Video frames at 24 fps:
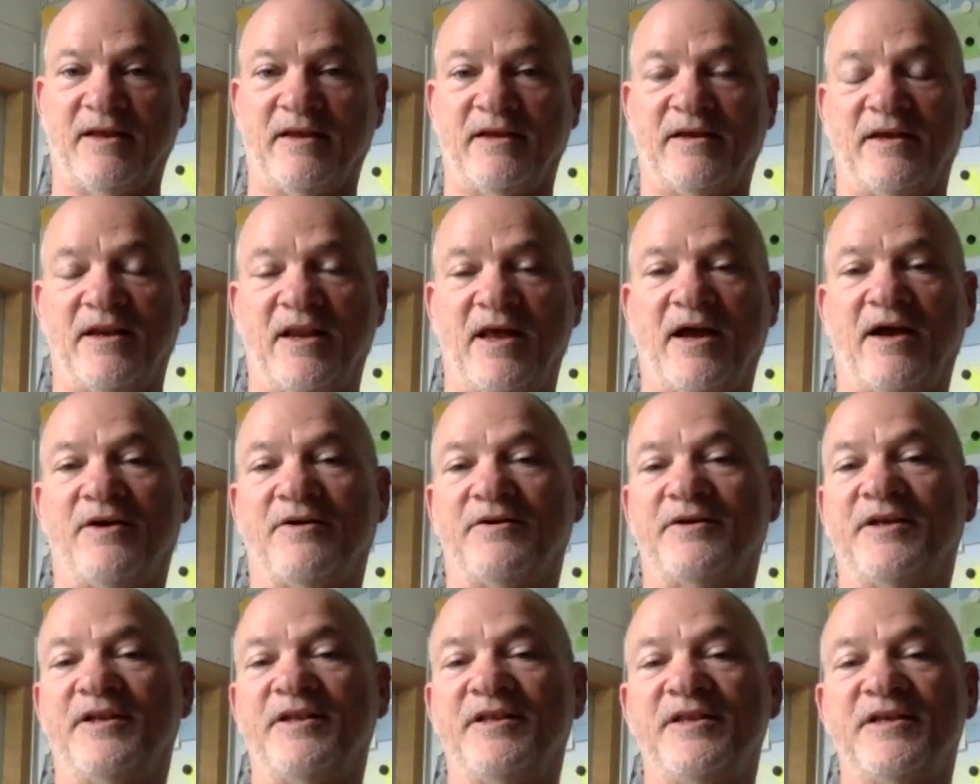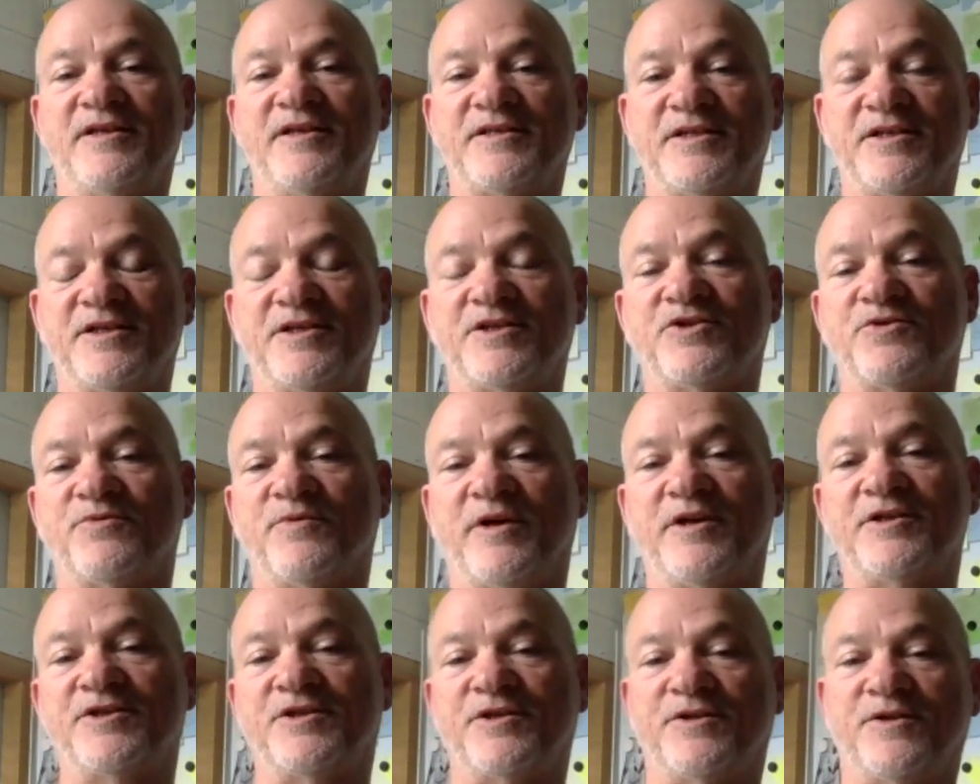Now, in this
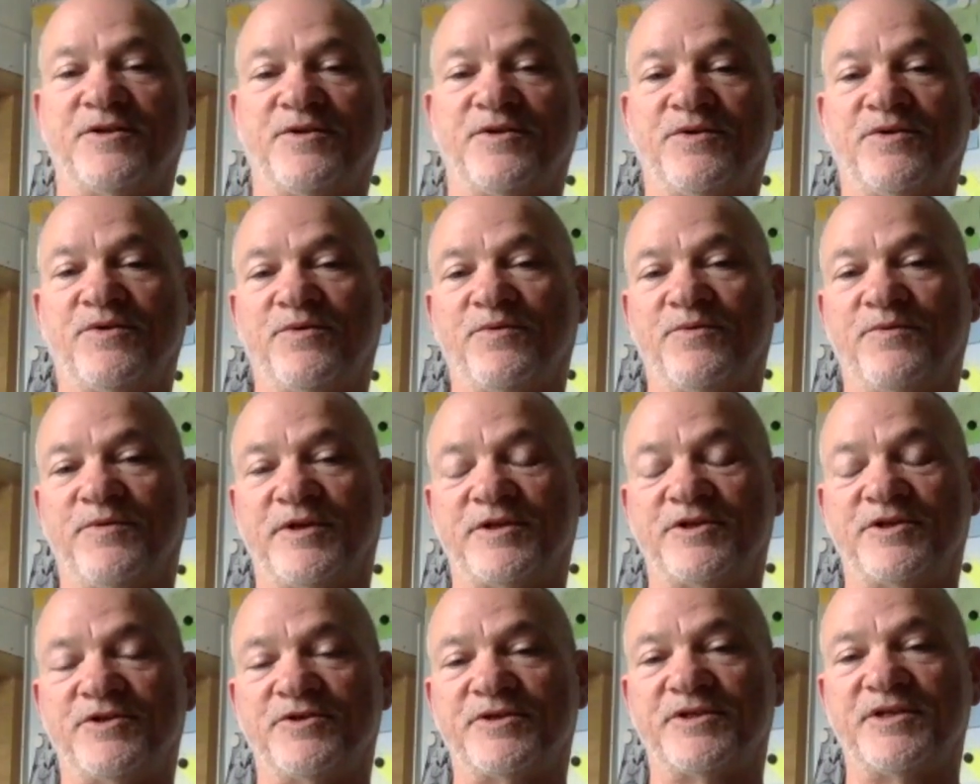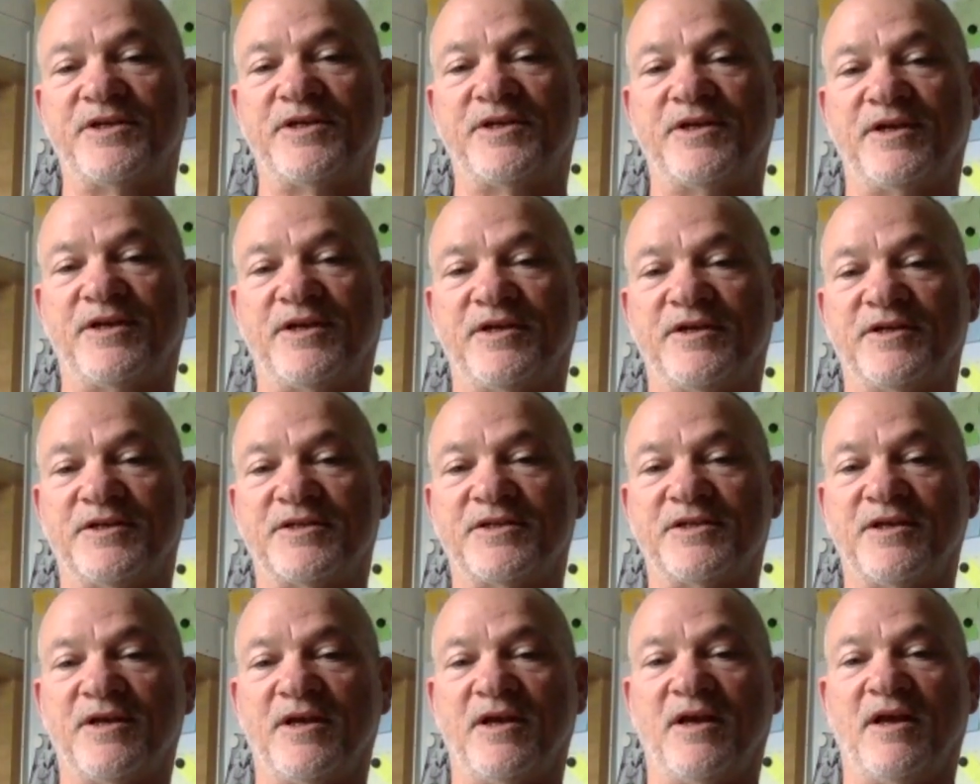situation, what you see
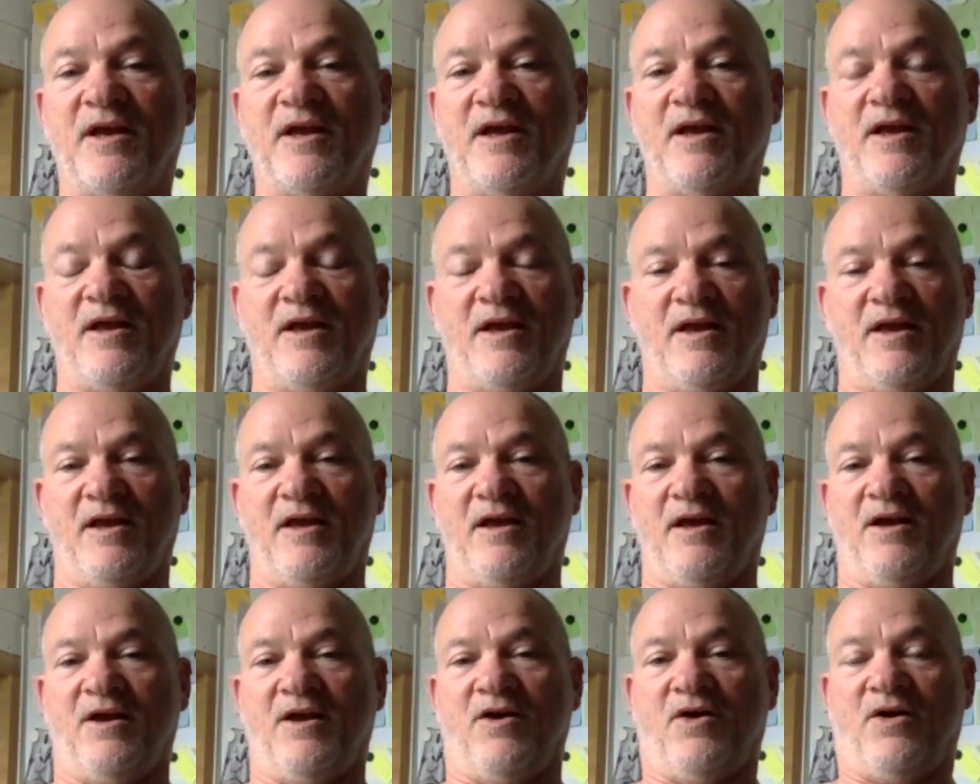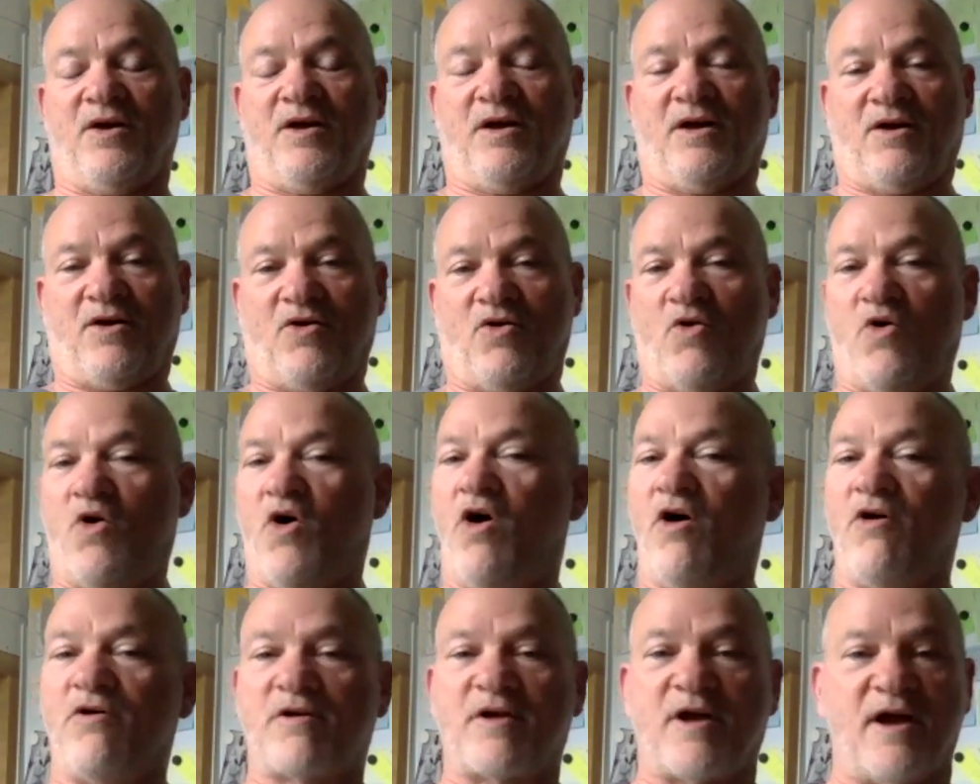is
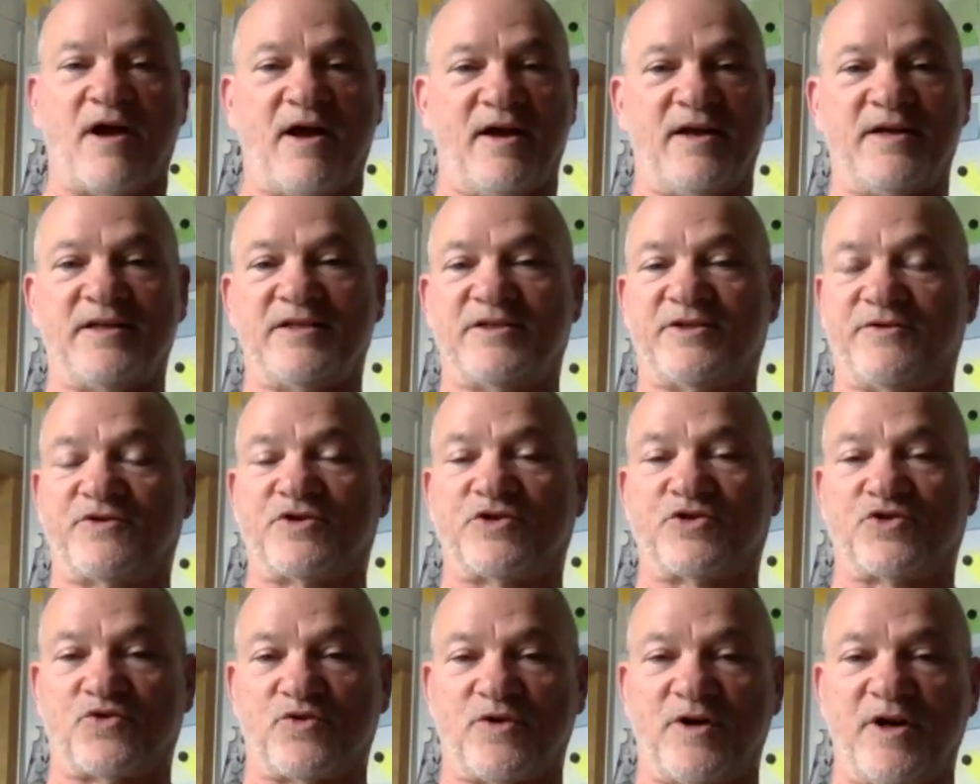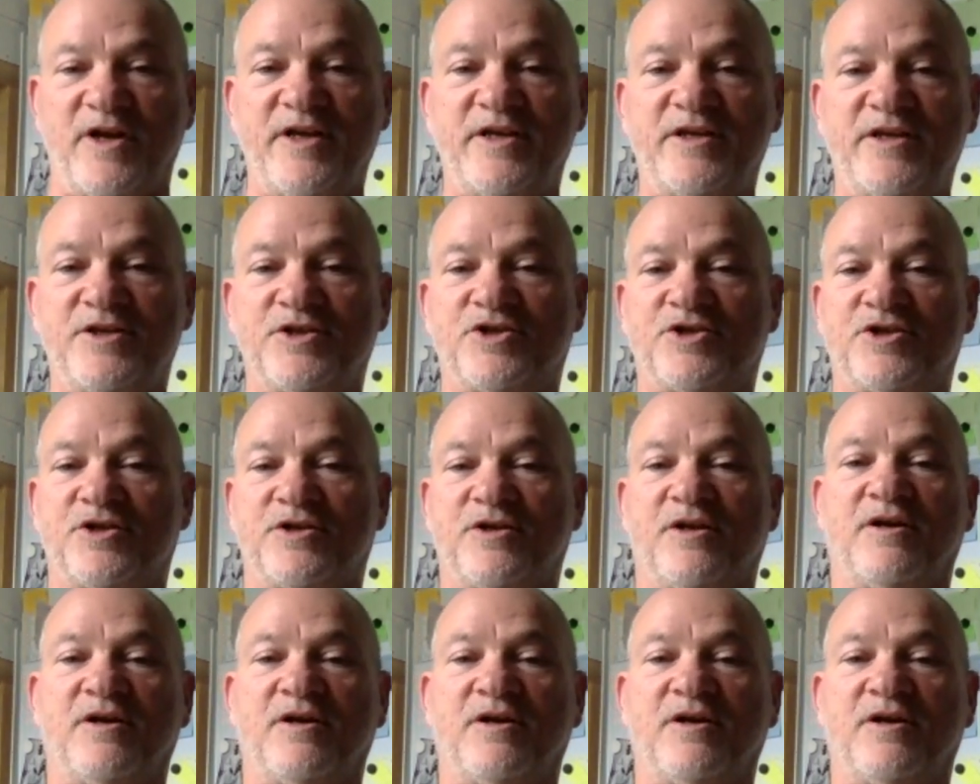all kinds of strange